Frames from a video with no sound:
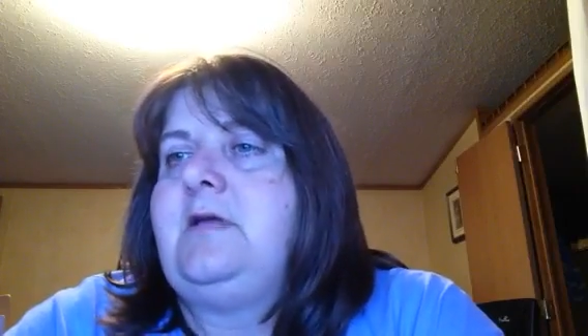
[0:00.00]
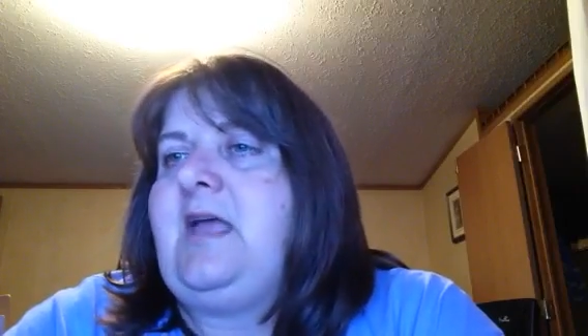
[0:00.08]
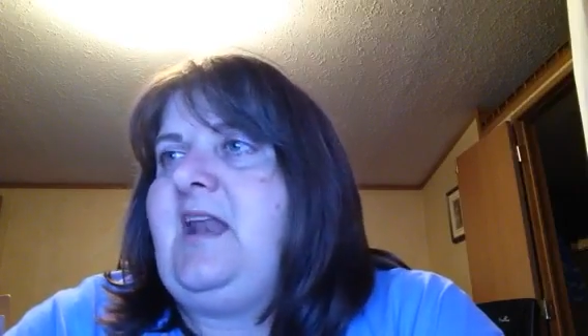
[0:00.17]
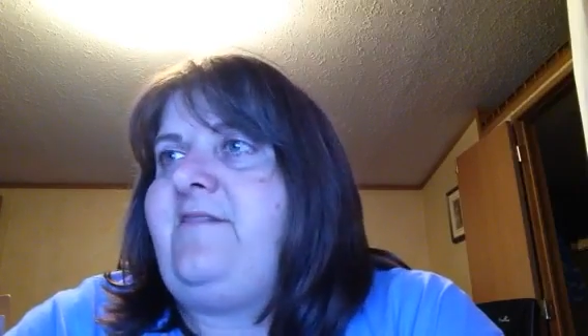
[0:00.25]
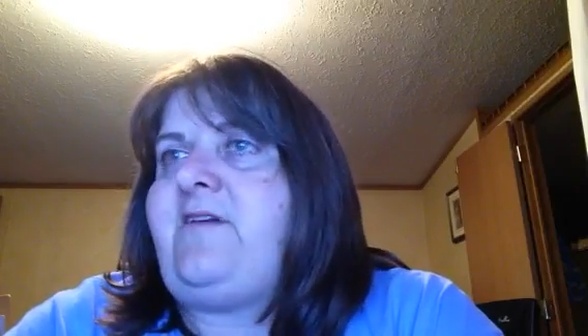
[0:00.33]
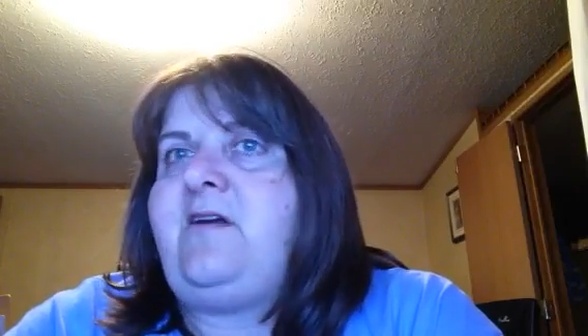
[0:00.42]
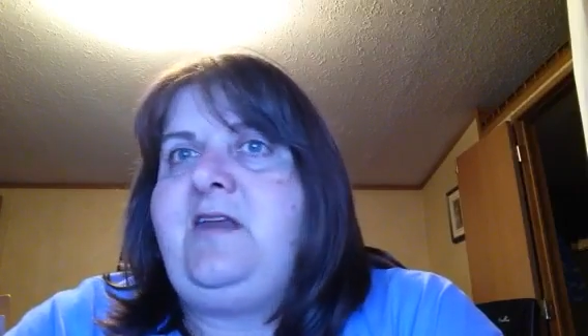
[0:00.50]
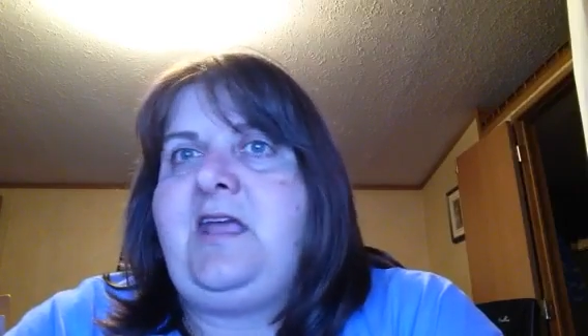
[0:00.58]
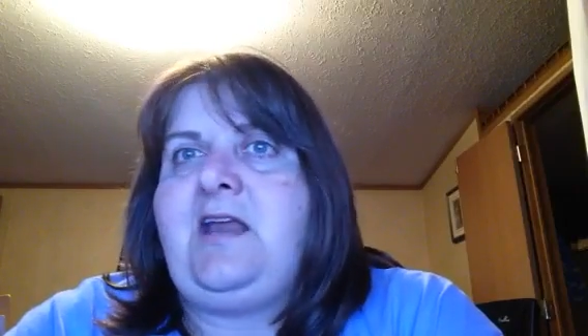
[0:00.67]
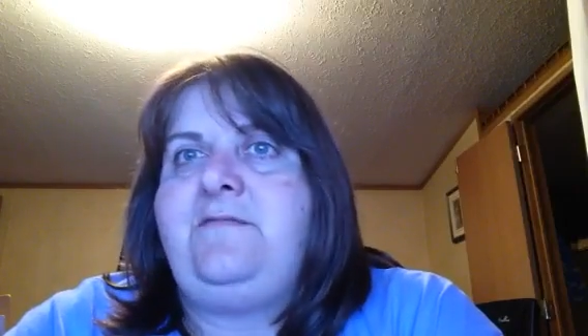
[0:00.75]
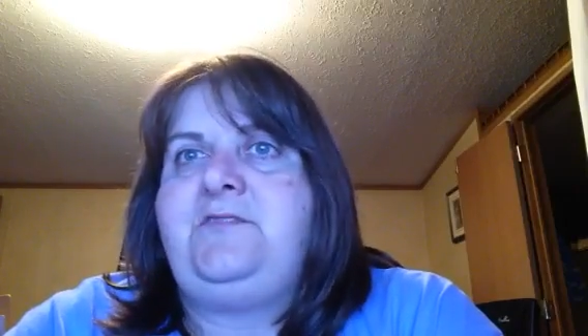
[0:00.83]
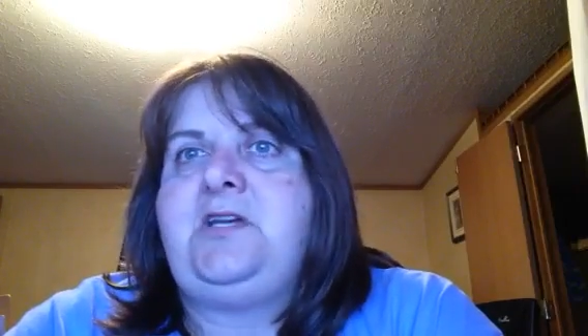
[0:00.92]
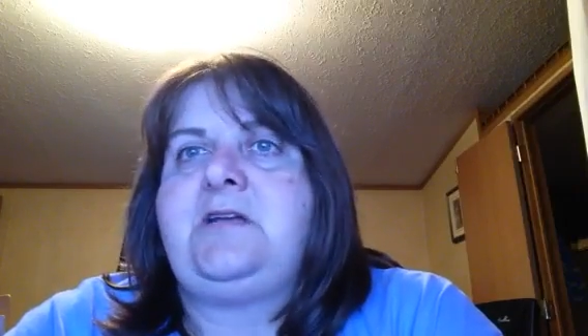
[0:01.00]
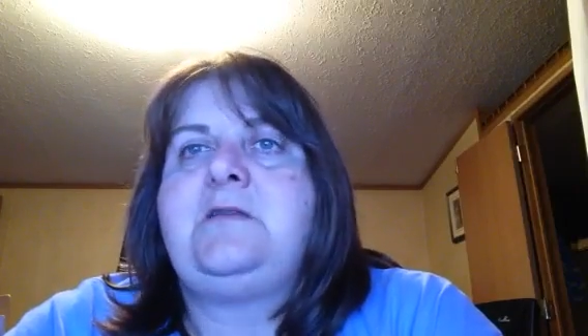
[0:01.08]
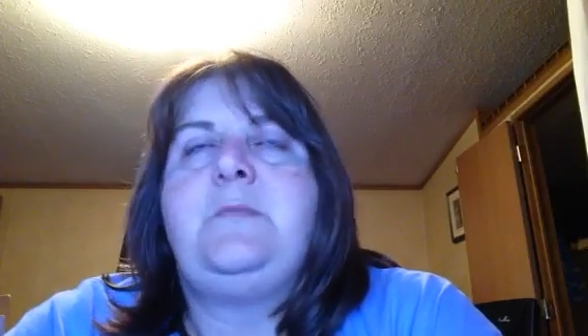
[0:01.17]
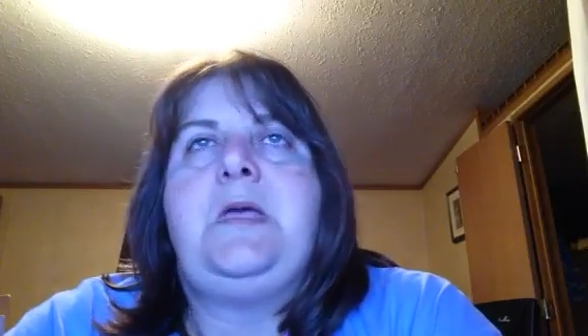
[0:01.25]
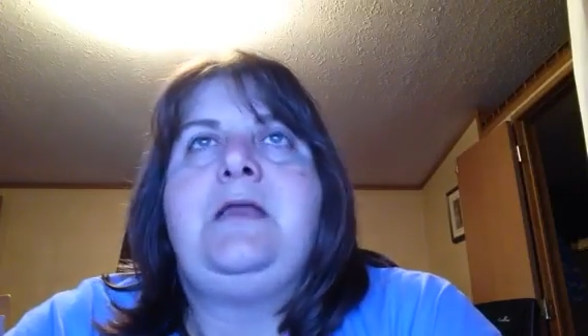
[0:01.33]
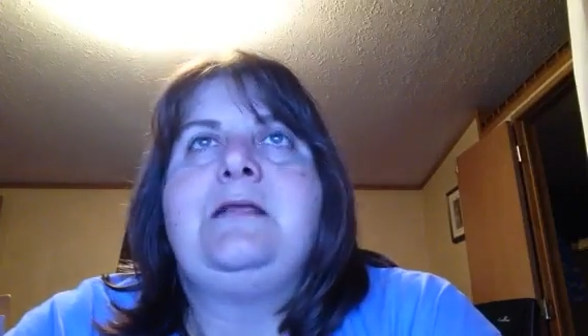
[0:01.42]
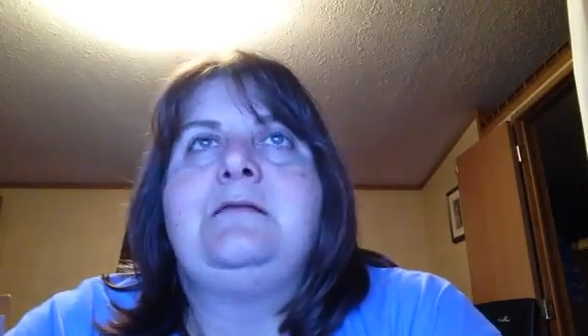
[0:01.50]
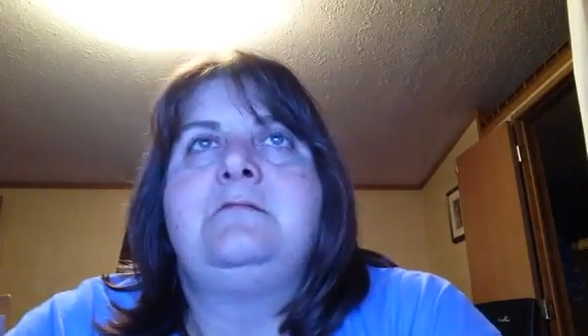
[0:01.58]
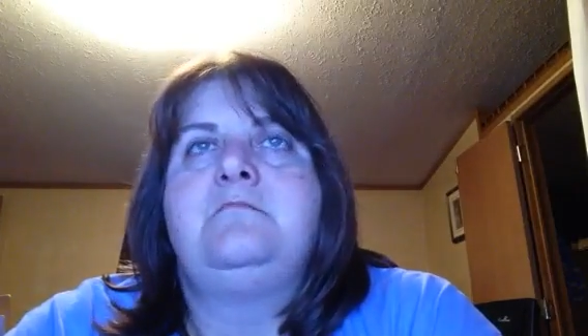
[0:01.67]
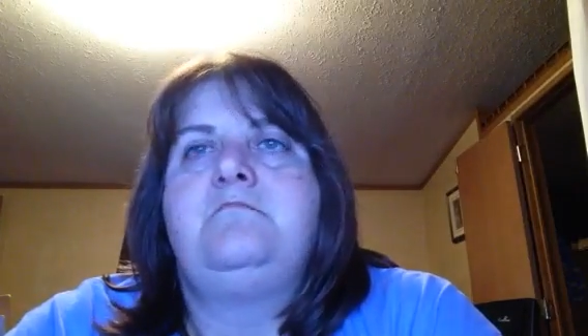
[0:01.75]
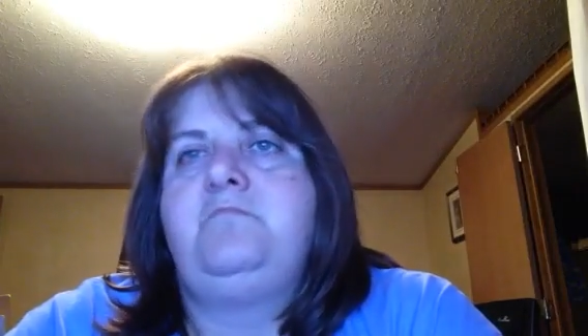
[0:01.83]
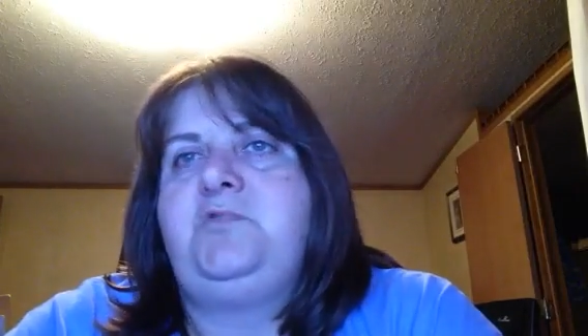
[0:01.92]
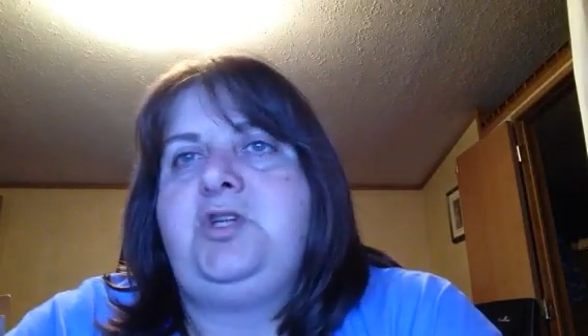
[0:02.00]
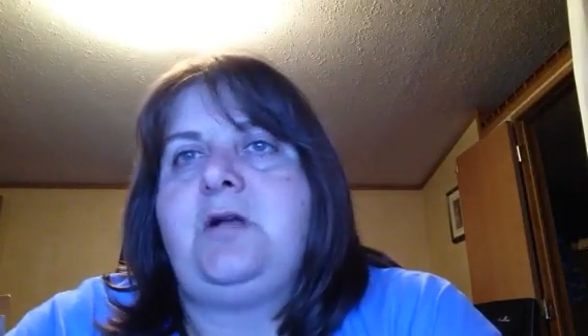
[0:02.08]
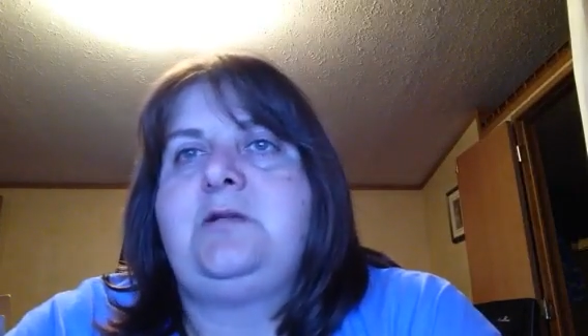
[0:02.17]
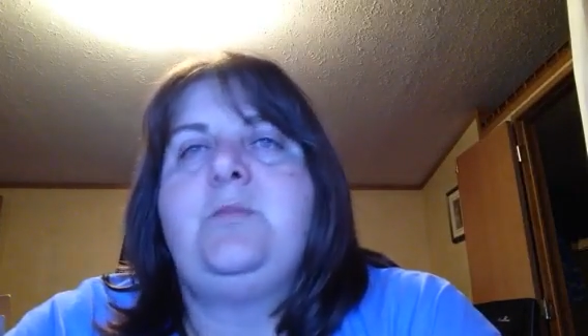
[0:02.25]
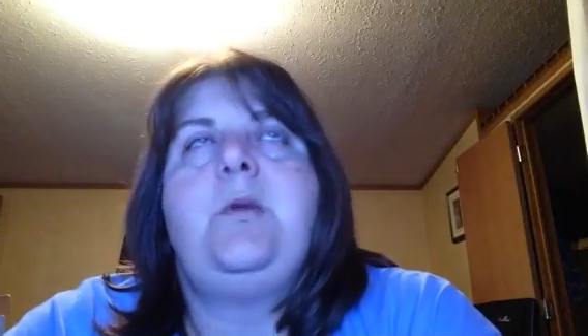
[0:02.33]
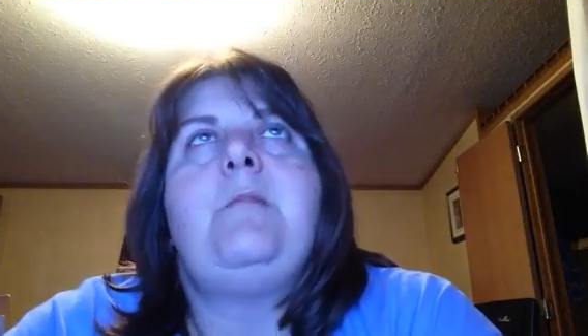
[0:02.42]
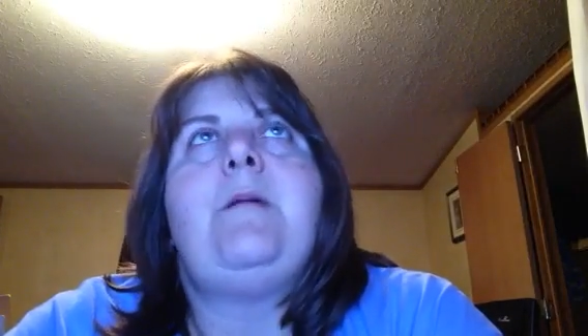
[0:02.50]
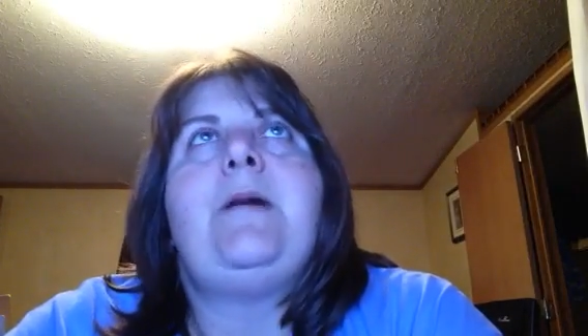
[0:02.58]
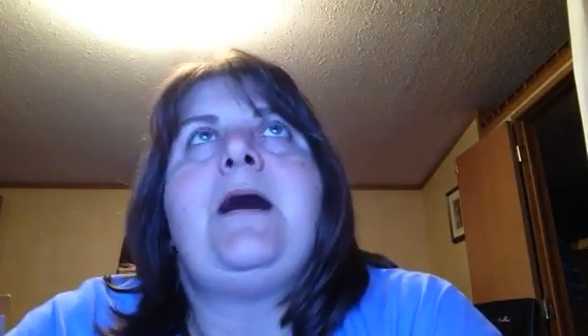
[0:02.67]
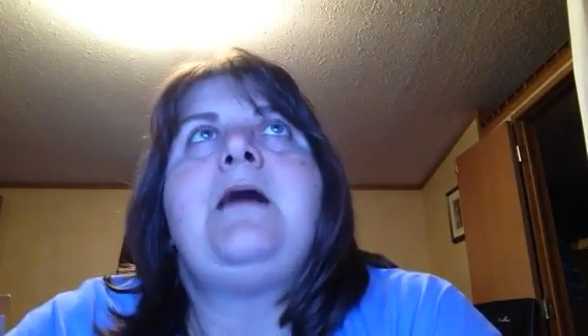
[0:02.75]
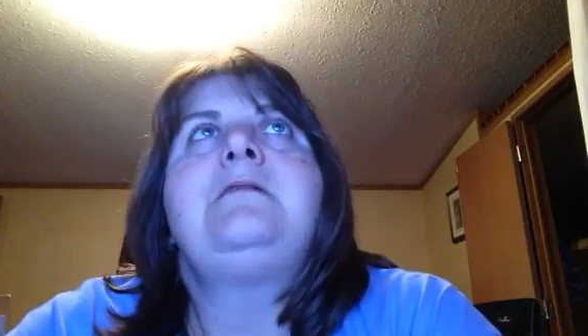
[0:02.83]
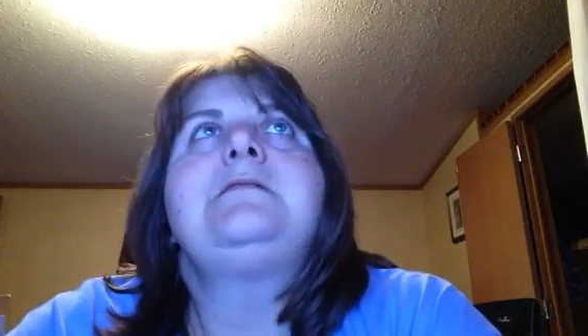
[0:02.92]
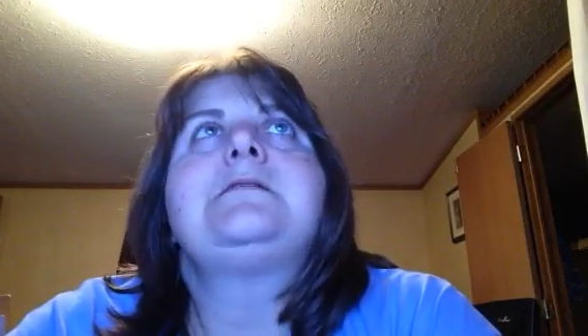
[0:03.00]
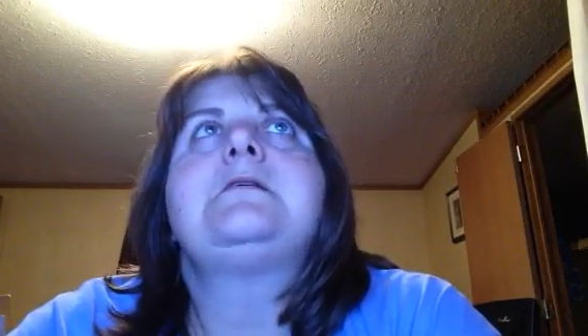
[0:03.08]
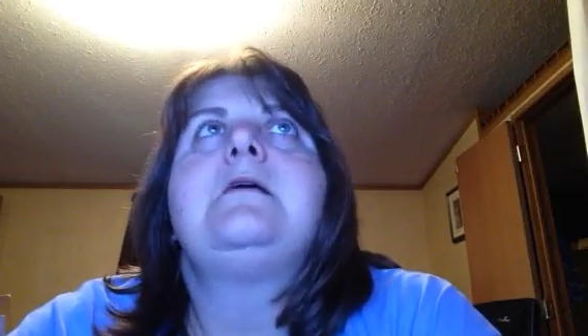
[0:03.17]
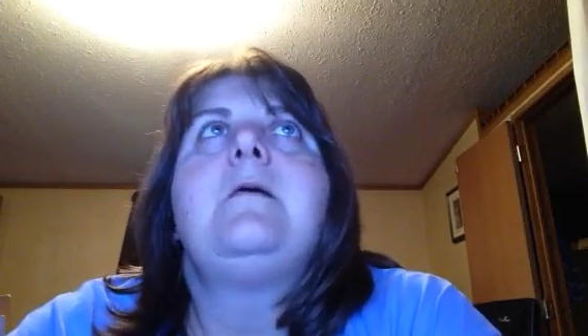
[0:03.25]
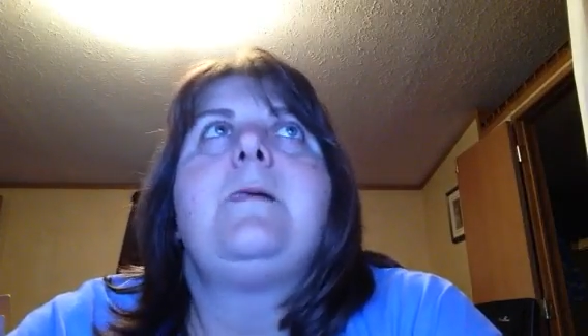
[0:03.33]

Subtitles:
and I've already kind of checked them in and chucked them in my box,